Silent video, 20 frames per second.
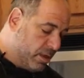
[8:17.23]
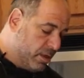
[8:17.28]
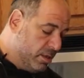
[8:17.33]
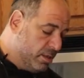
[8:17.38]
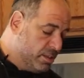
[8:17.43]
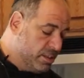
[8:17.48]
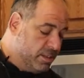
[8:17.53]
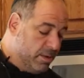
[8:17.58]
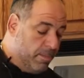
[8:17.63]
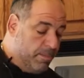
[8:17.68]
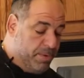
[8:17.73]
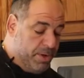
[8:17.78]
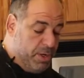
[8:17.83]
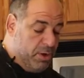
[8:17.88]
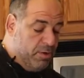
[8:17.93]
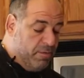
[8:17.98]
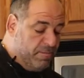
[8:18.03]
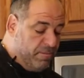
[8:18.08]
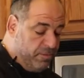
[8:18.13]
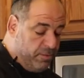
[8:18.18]
This is a
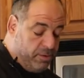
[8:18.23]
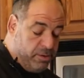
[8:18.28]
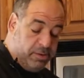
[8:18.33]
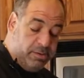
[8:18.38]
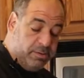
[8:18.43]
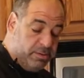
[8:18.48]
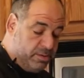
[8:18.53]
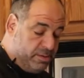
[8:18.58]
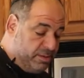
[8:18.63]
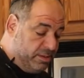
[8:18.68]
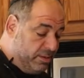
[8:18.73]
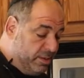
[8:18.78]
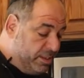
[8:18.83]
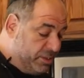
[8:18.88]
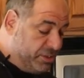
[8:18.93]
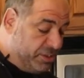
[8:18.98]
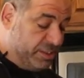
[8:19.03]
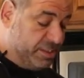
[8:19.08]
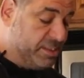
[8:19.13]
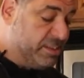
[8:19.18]
beautiful,
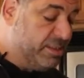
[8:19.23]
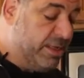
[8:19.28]
delicious,